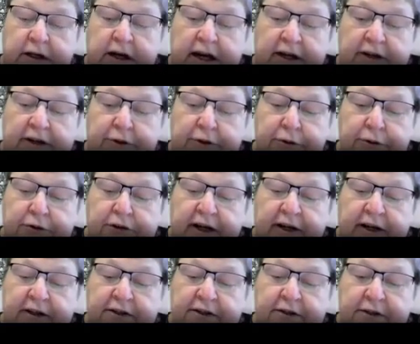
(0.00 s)
and you
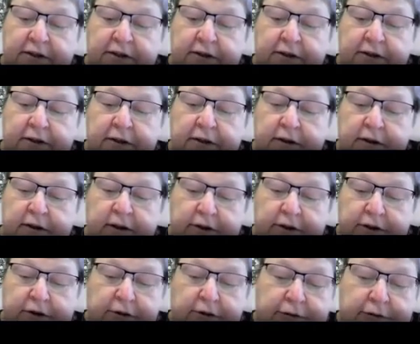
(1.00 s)
take,
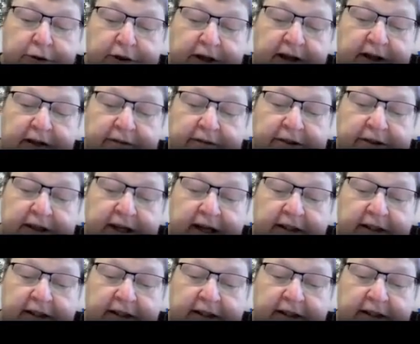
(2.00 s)
so for every